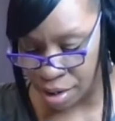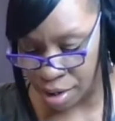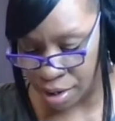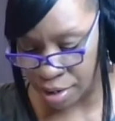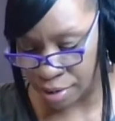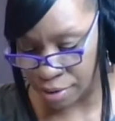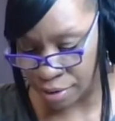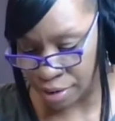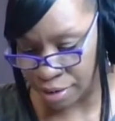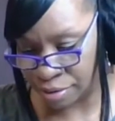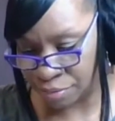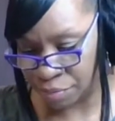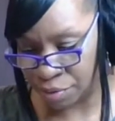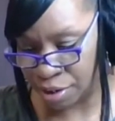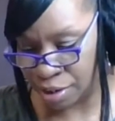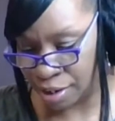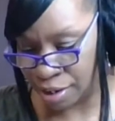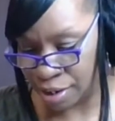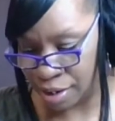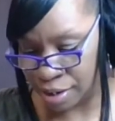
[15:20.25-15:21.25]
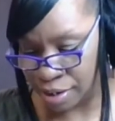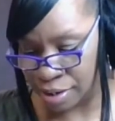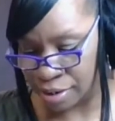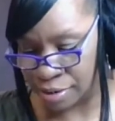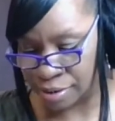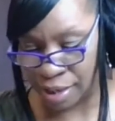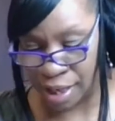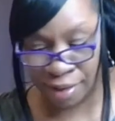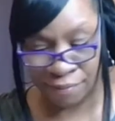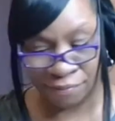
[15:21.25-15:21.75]
And this one
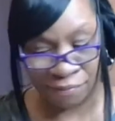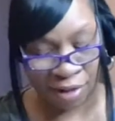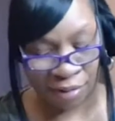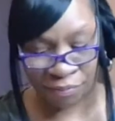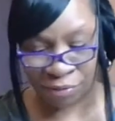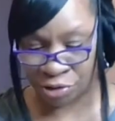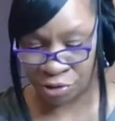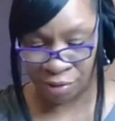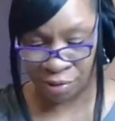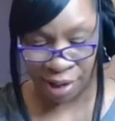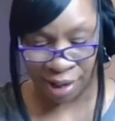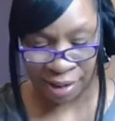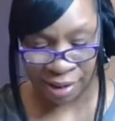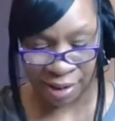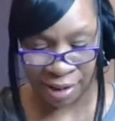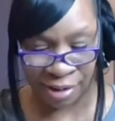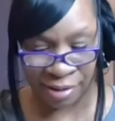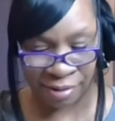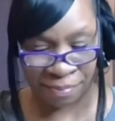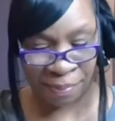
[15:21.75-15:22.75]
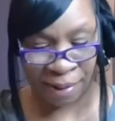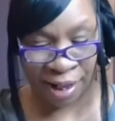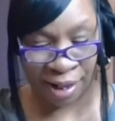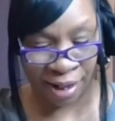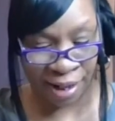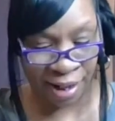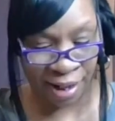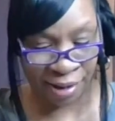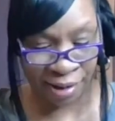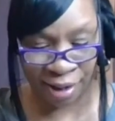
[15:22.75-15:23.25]
is, I never tried it. It's
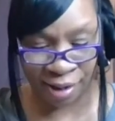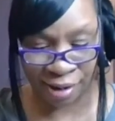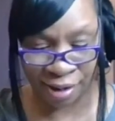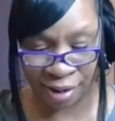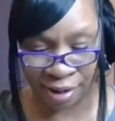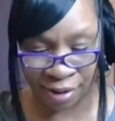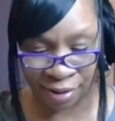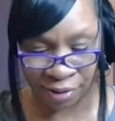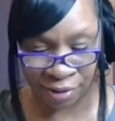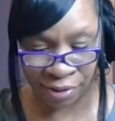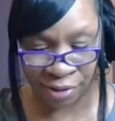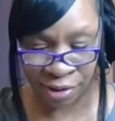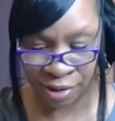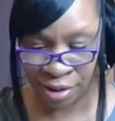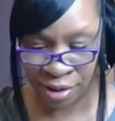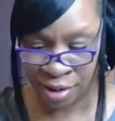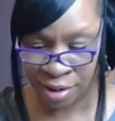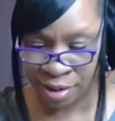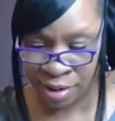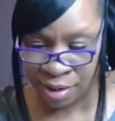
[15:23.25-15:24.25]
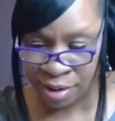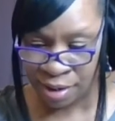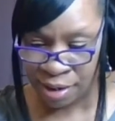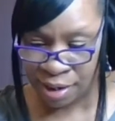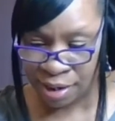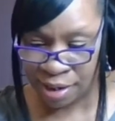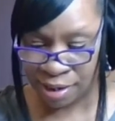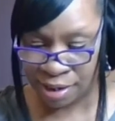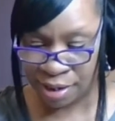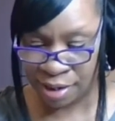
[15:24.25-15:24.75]
by LA Colors
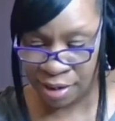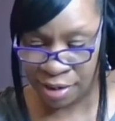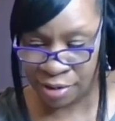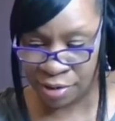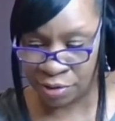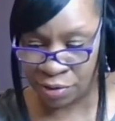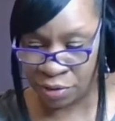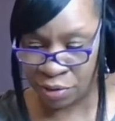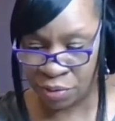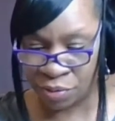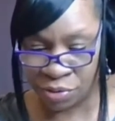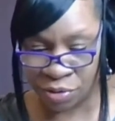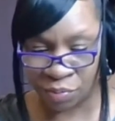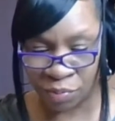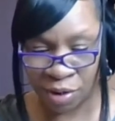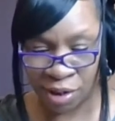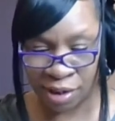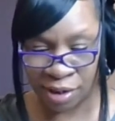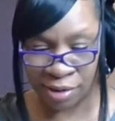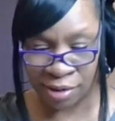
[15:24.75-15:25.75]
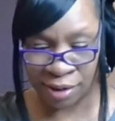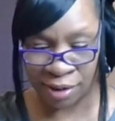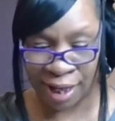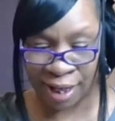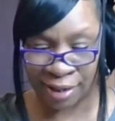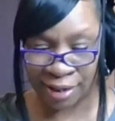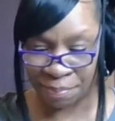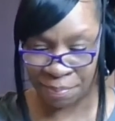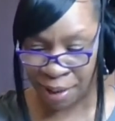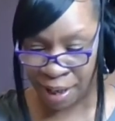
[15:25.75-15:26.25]
and it is loose. One is
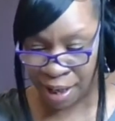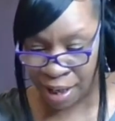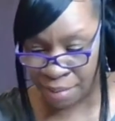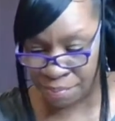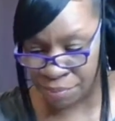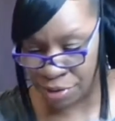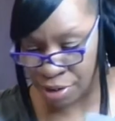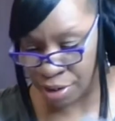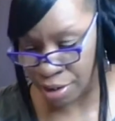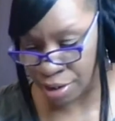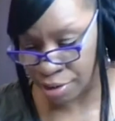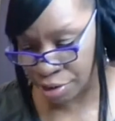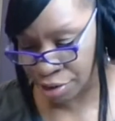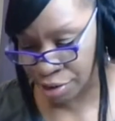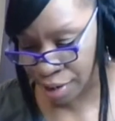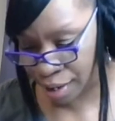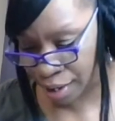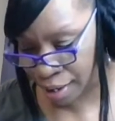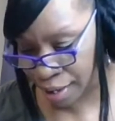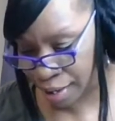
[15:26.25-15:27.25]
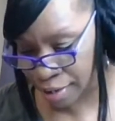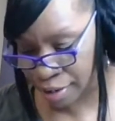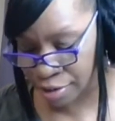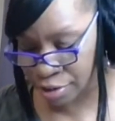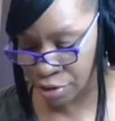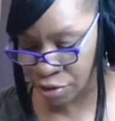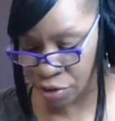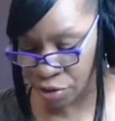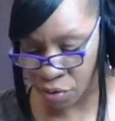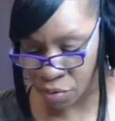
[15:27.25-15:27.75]
Lollipop, Sunshine,
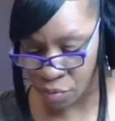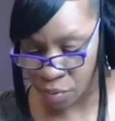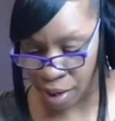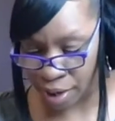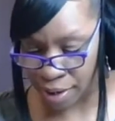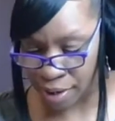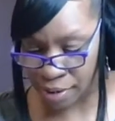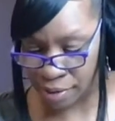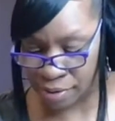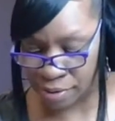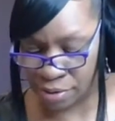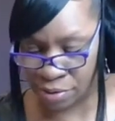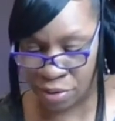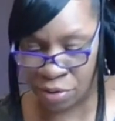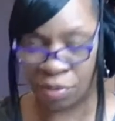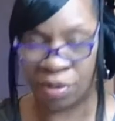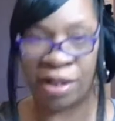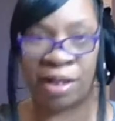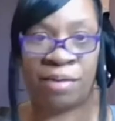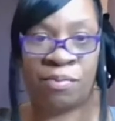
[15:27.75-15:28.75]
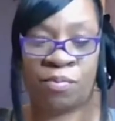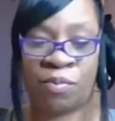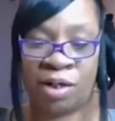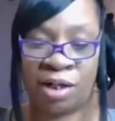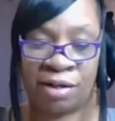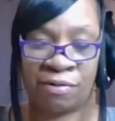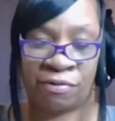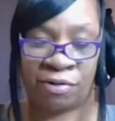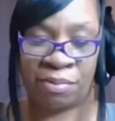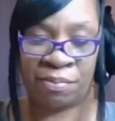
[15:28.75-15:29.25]
and Snow White. So it
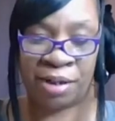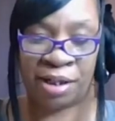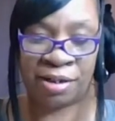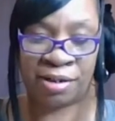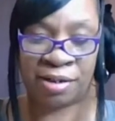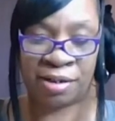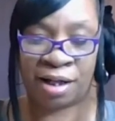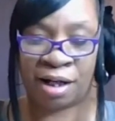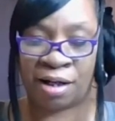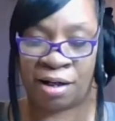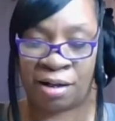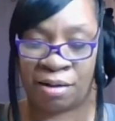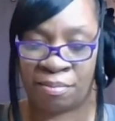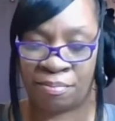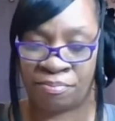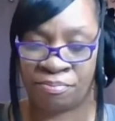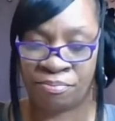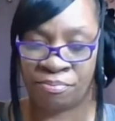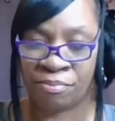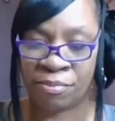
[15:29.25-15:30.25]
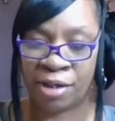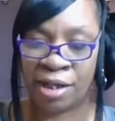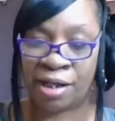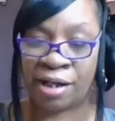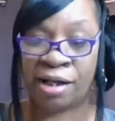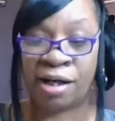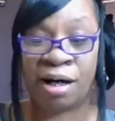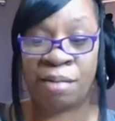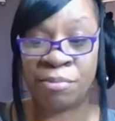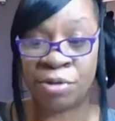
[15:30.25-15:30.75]
one of them is um
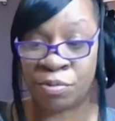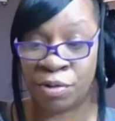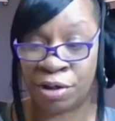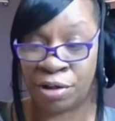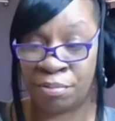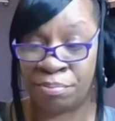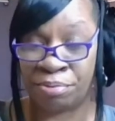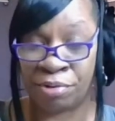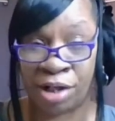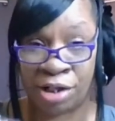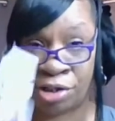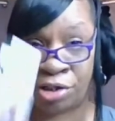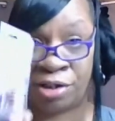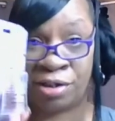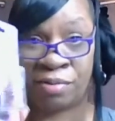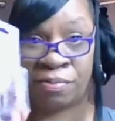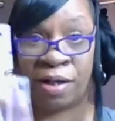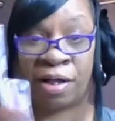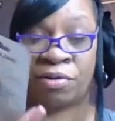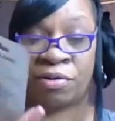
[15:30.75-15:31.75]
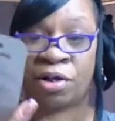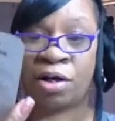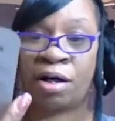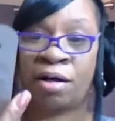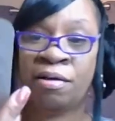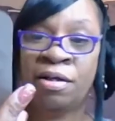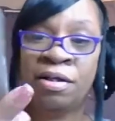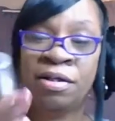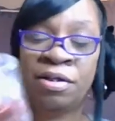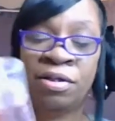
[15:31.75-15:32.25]
it comes with a brush as well, y'all.